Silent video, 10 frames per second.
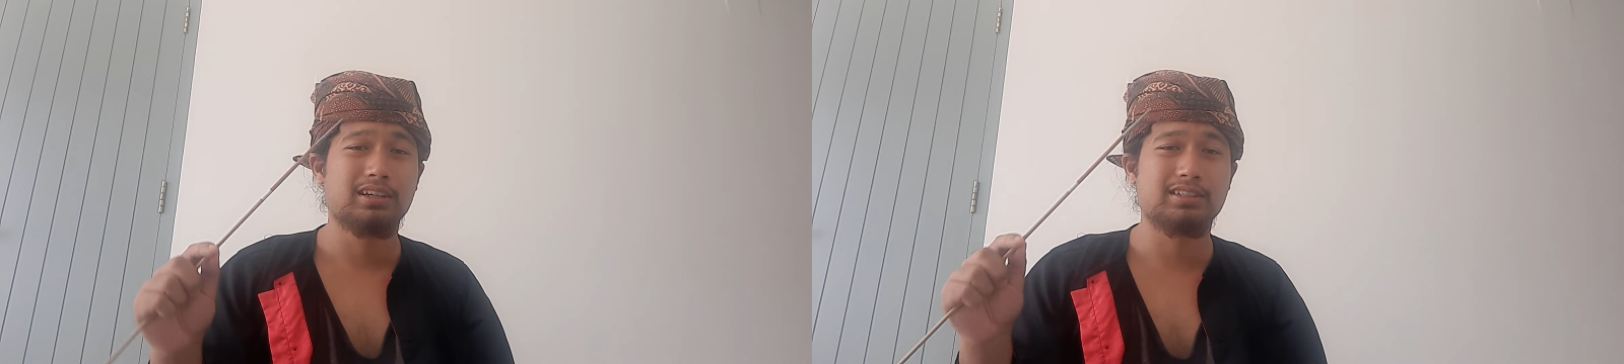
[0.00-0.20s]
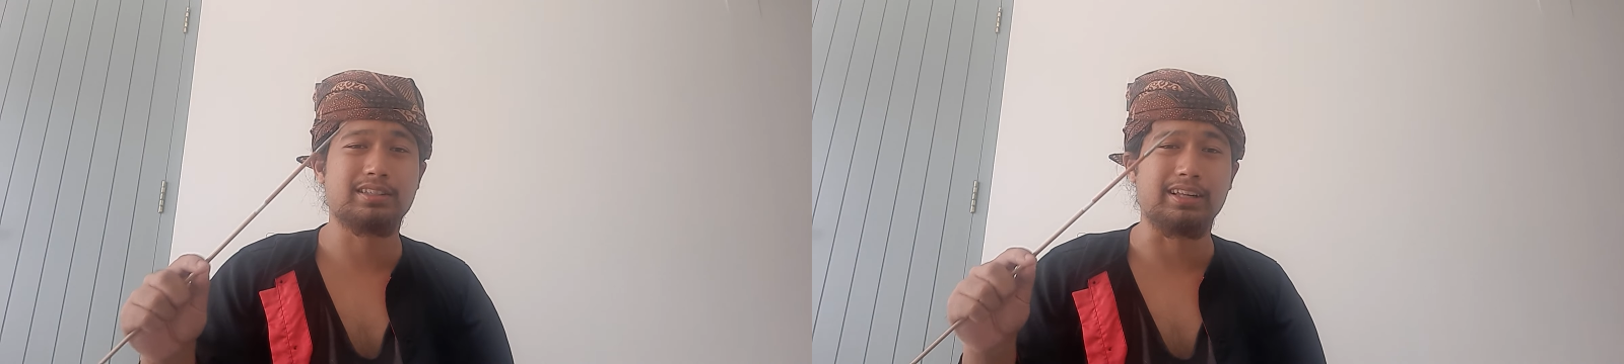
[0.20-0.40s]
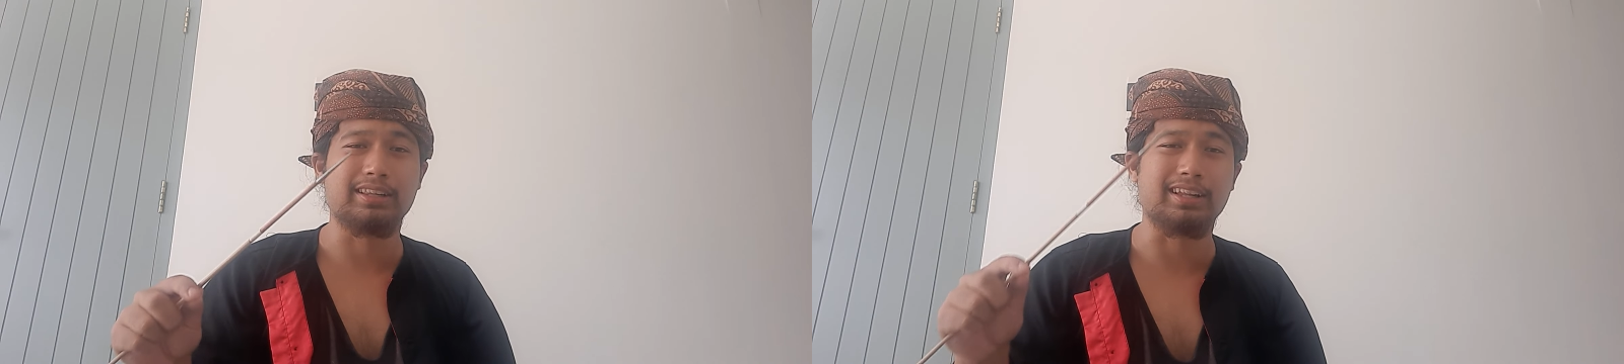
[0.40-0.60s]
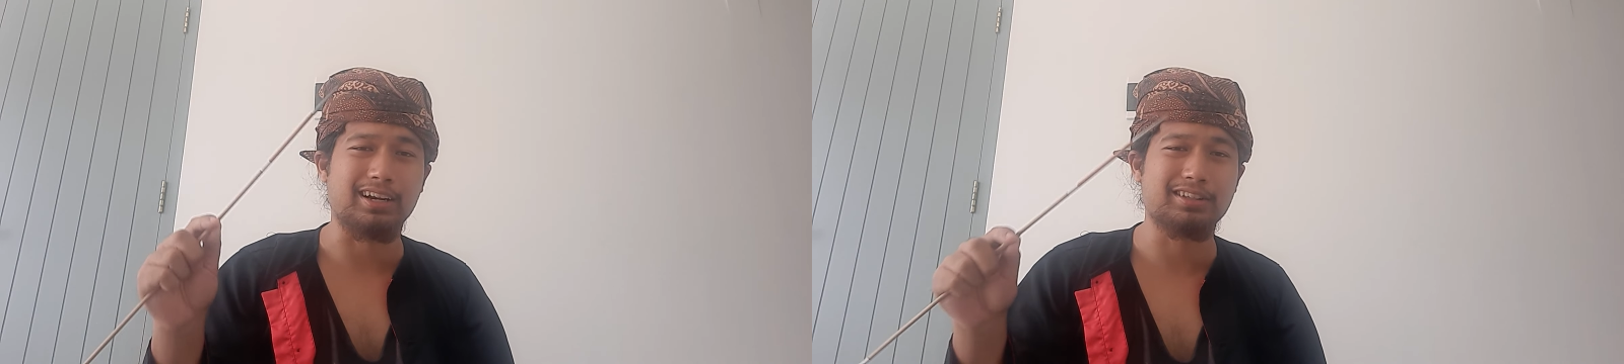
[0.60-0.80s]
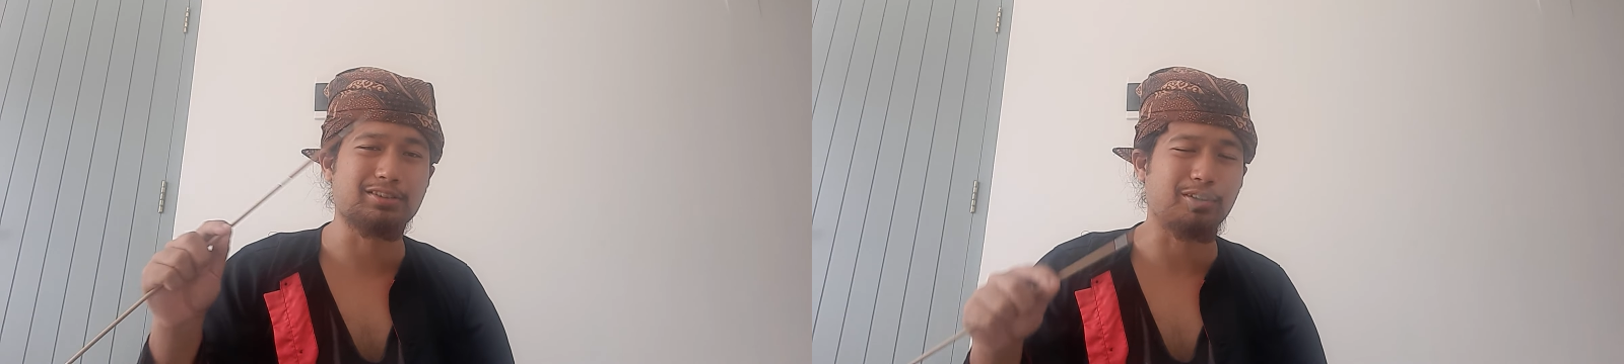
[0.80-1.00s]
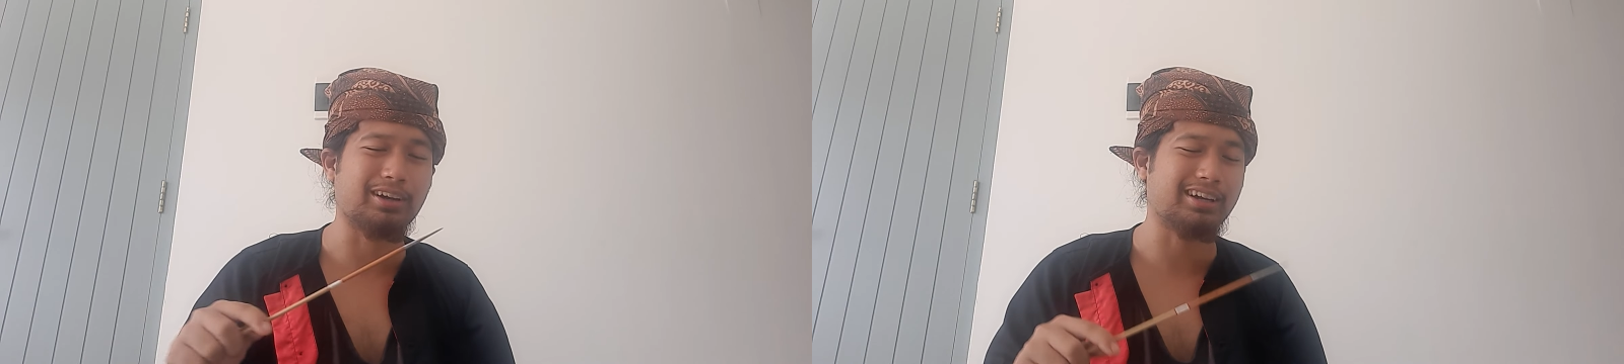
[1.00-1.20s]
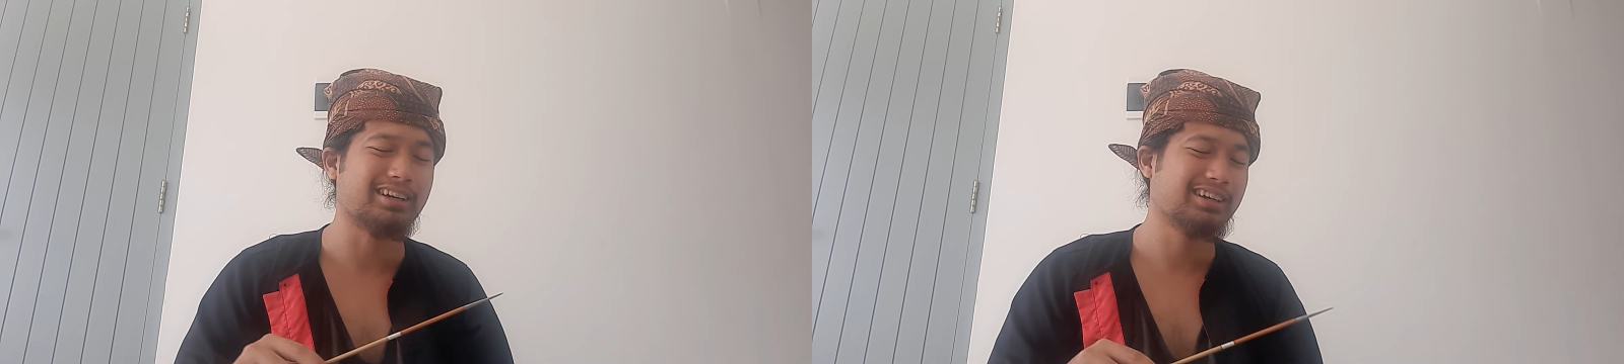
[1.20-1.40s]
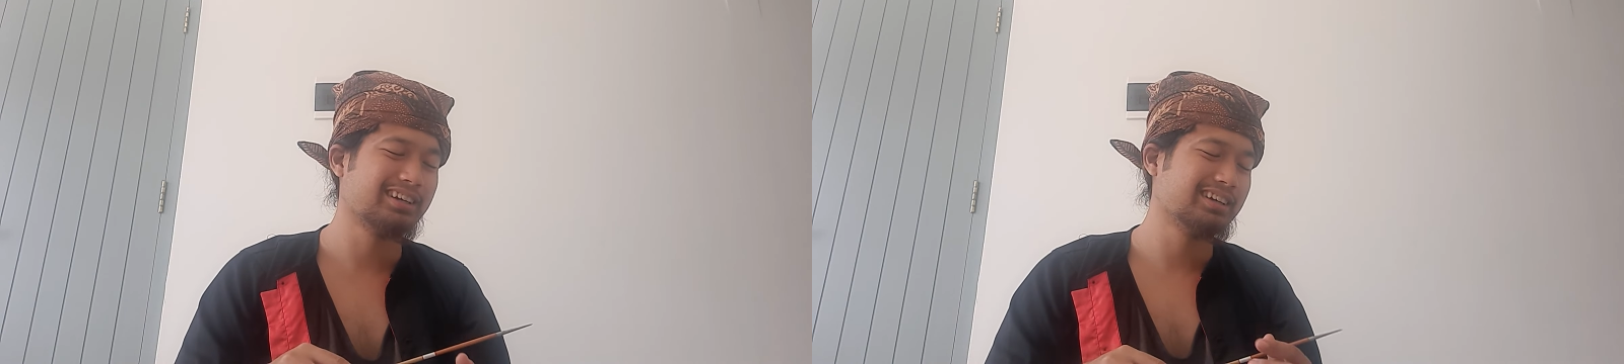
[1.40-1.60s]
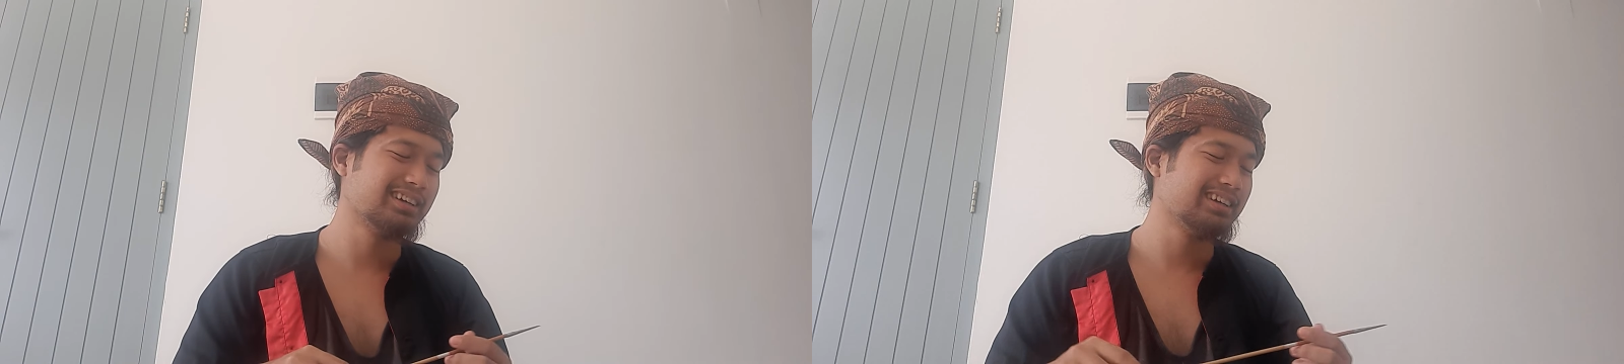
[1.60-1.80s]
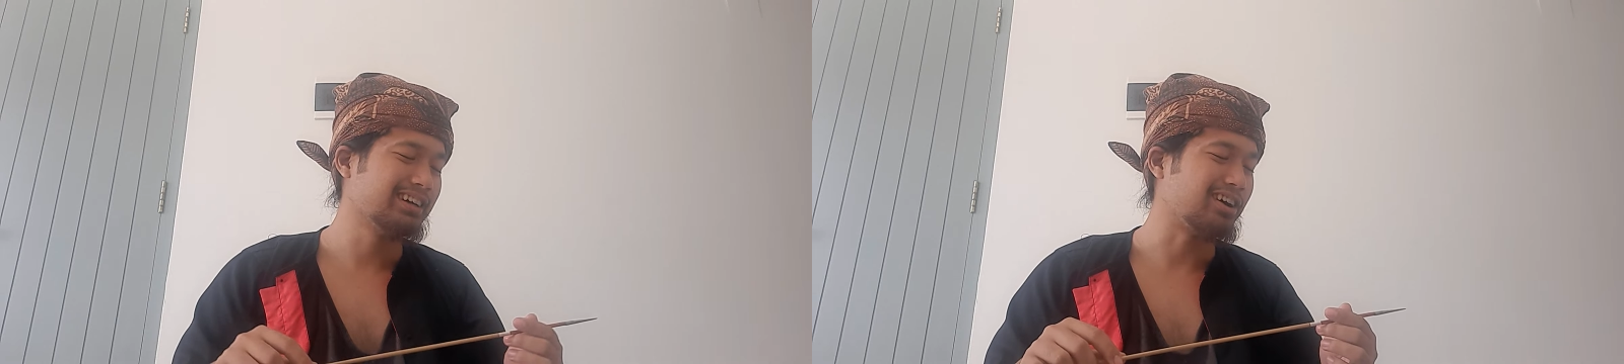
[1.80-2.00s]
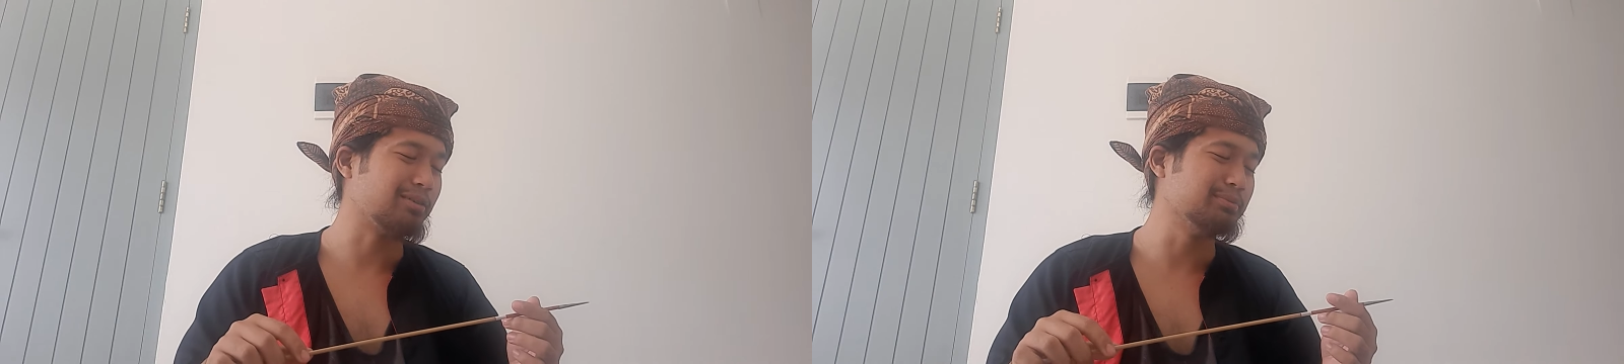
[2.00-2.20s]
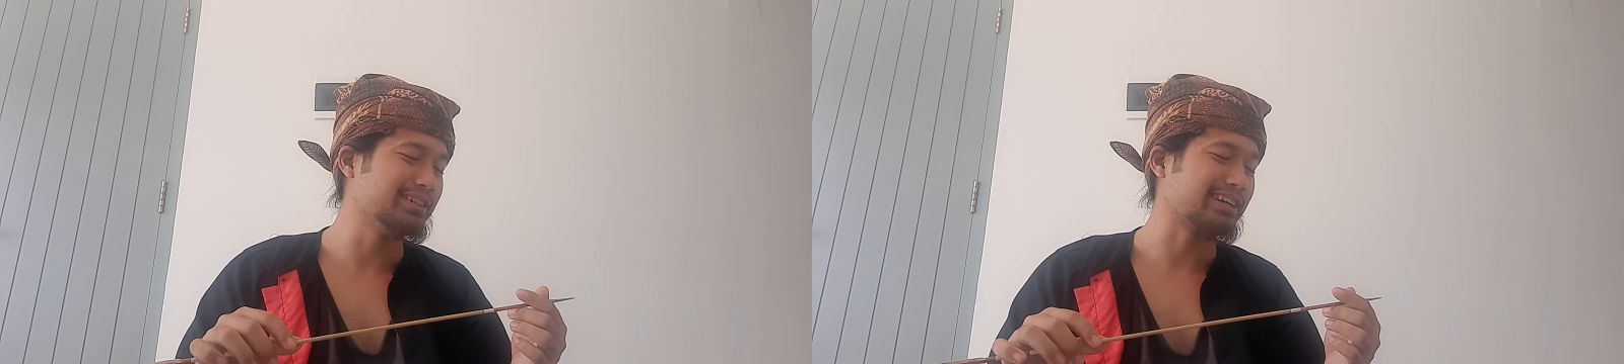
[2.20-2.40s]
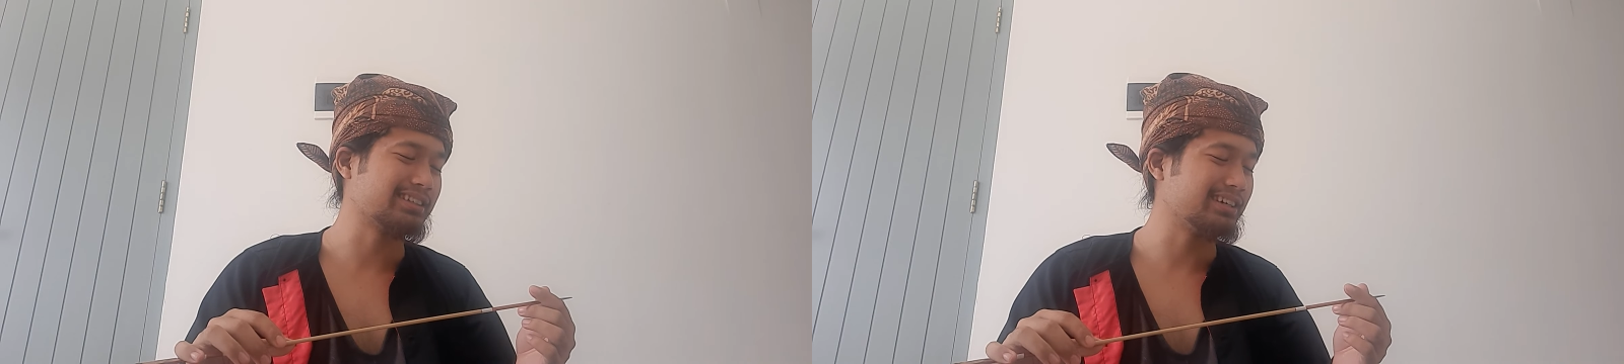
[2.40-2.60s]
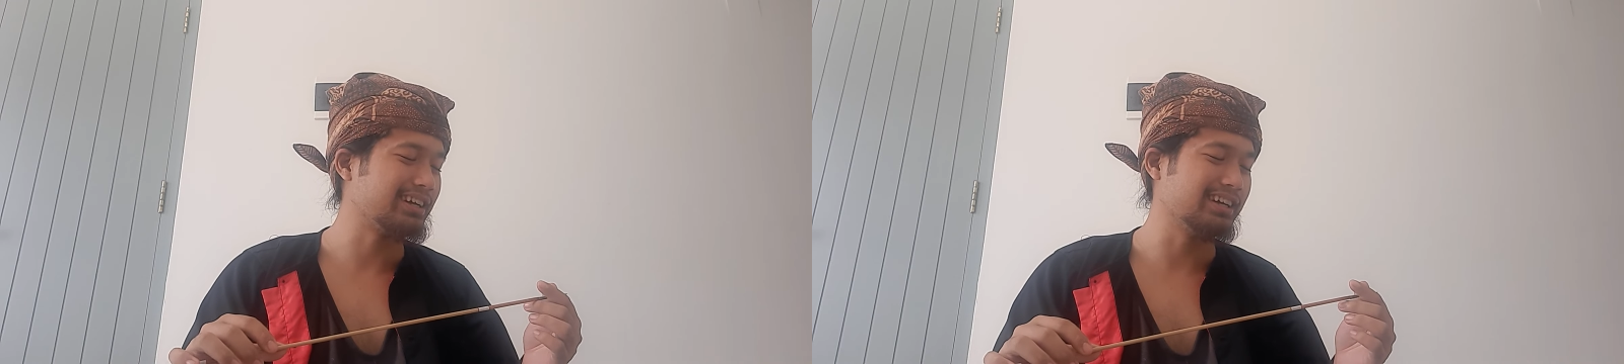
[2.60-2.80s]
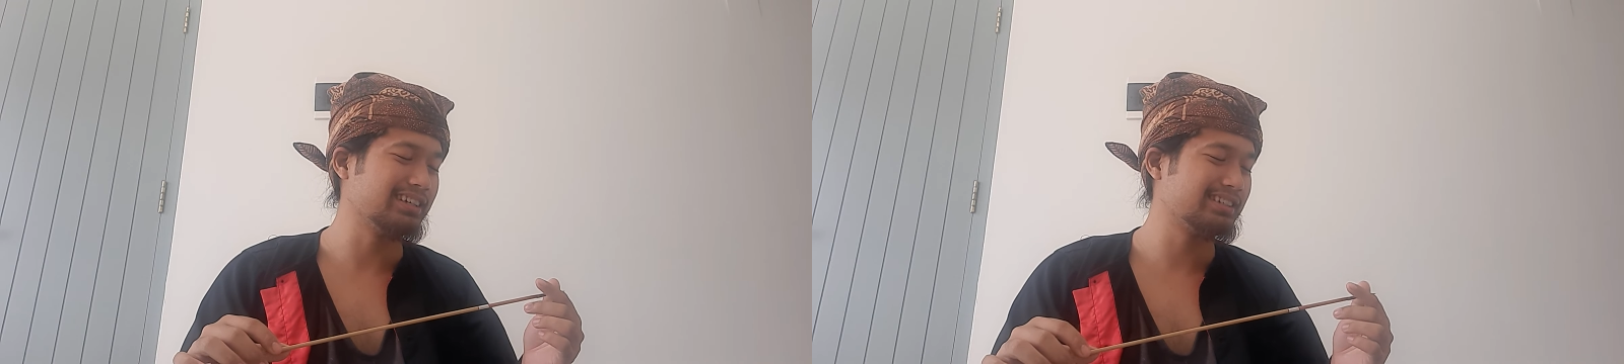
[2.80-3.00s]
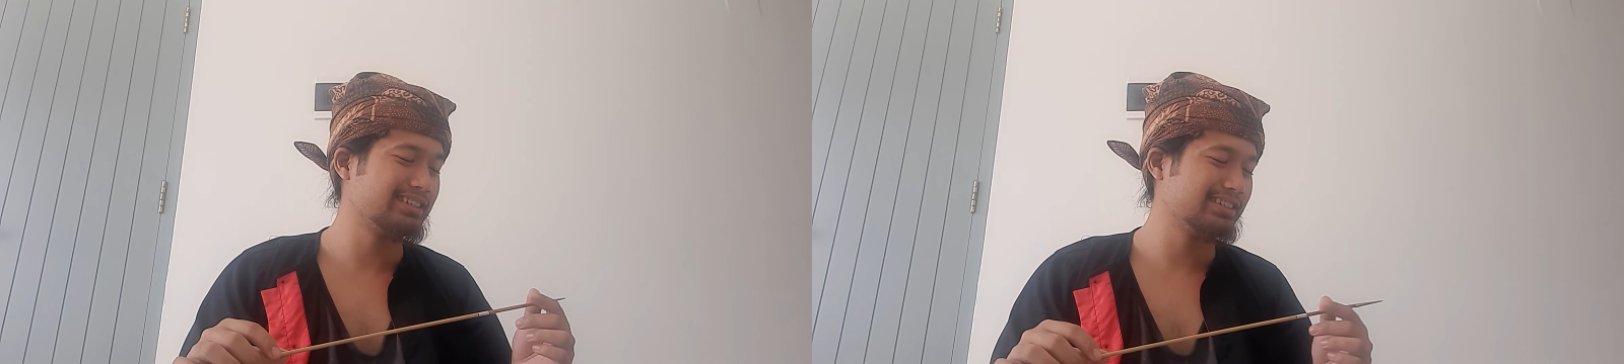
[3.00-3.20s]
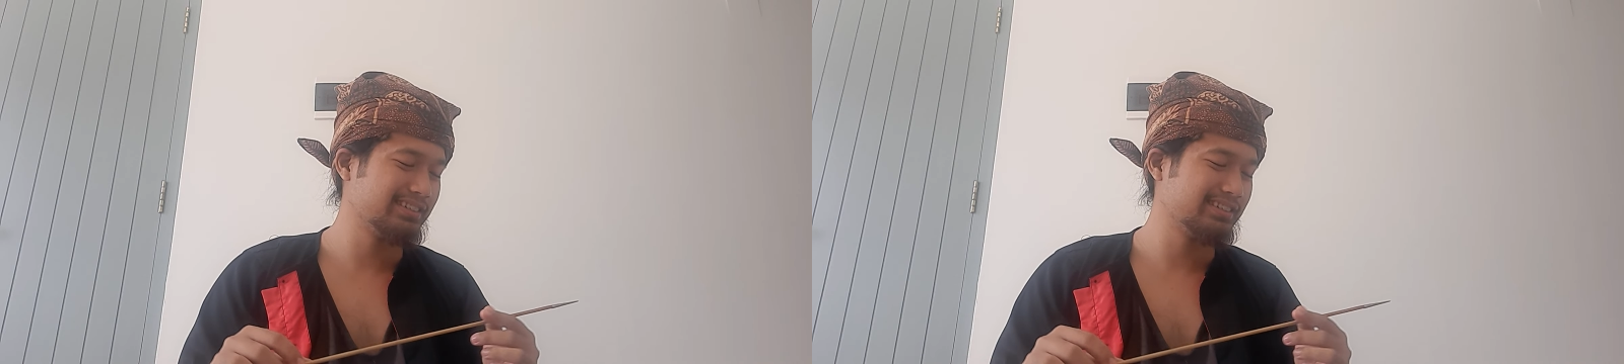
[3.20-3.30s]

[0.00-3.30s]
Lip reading: still not a toy object, I guess.